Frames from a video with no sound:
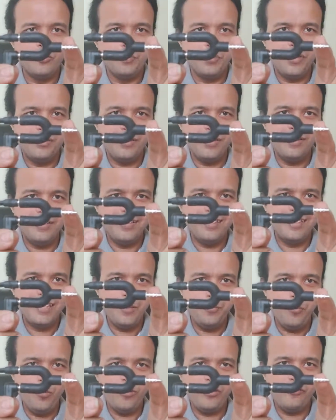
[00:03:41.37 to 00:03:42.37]
purchase this
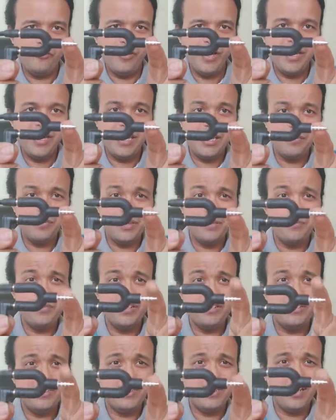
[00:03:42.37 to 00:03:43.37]
3.5mm
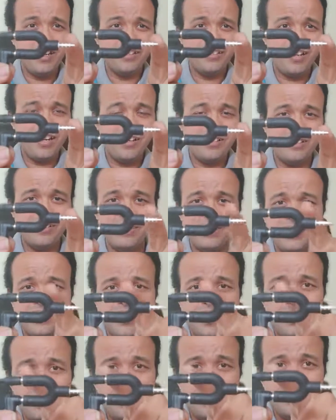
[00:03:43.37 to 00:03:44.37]
TRRS
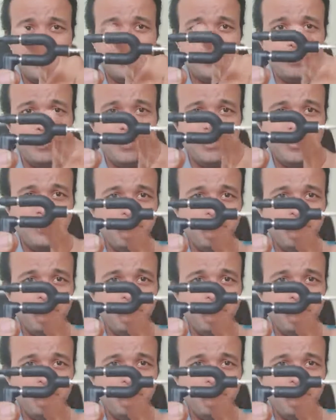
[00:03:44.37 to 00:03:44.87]
splitter,